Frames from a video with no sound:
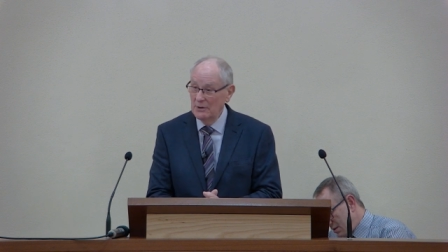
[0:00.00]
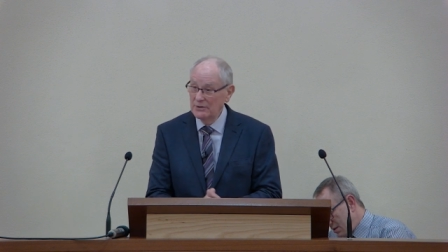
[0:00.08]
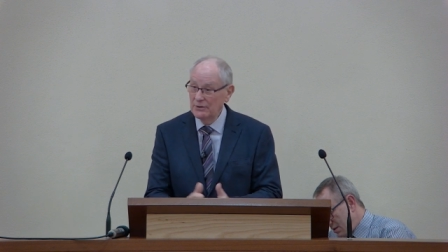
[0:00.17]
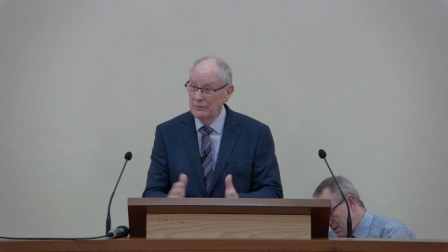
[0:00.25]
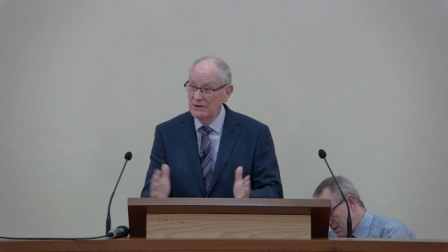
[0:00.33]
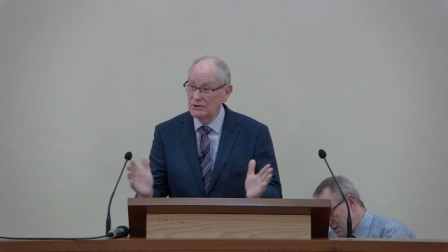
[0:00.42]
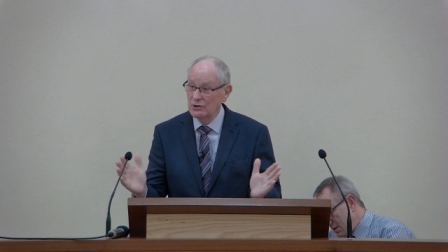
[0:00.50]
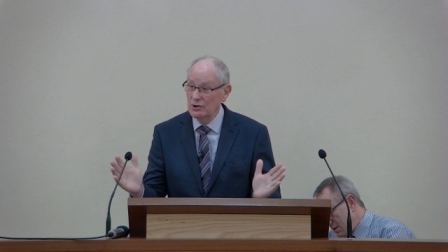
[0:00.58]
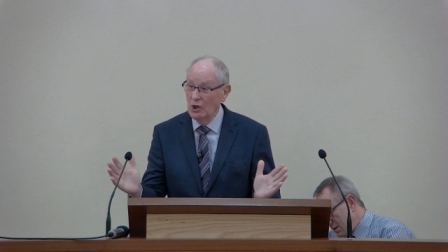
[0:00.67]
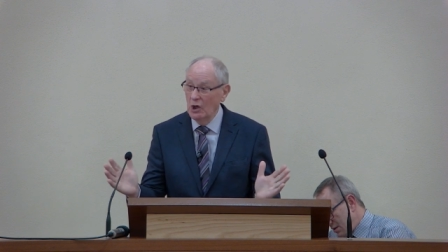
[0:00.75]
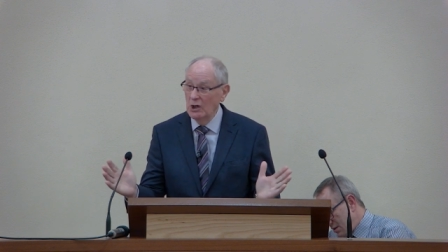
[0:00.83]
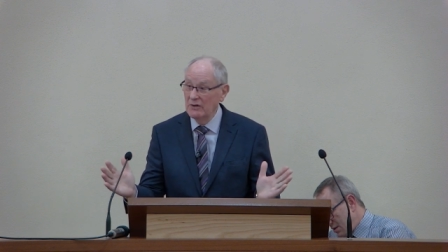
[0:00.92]
but there is the
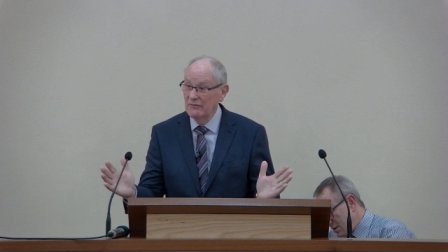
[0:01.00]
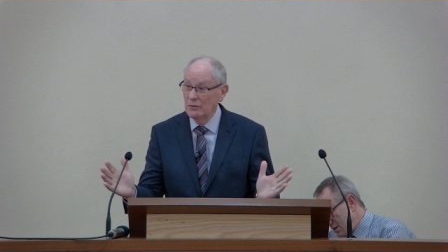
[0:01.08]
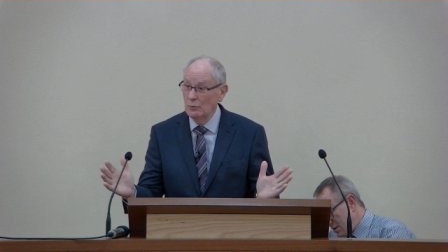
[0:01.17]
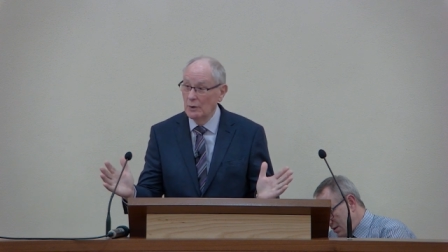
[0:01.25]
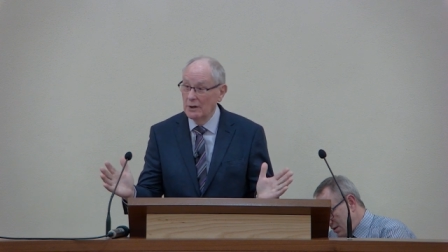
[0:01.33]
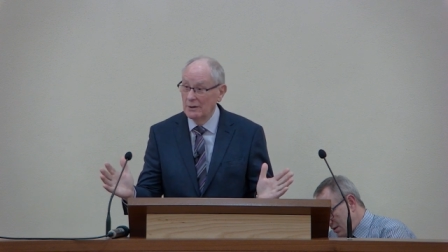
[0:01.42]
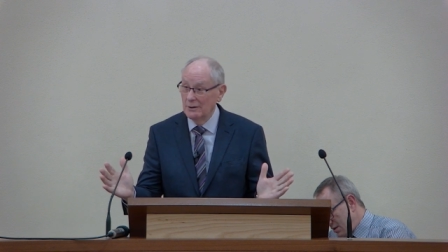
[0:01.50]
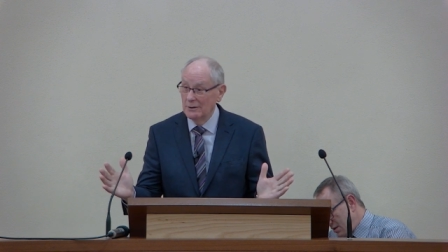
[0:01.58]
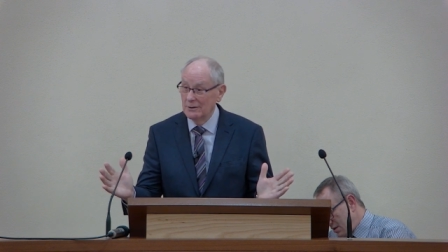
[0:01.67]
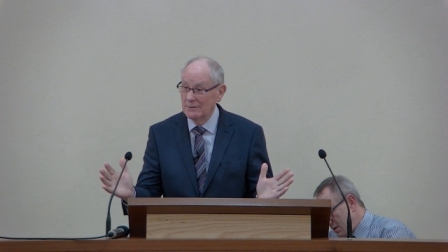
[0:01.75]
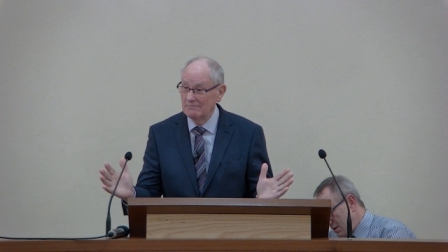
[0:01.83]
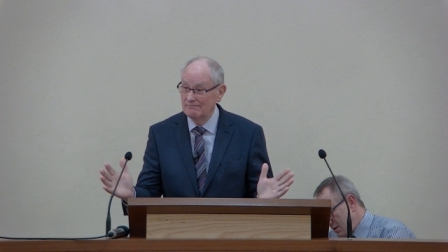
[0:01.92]
call of the
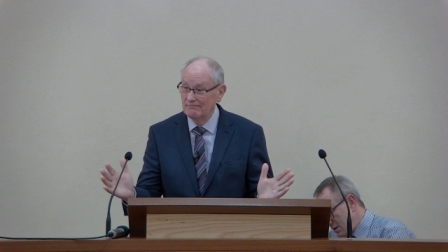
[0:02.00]
world.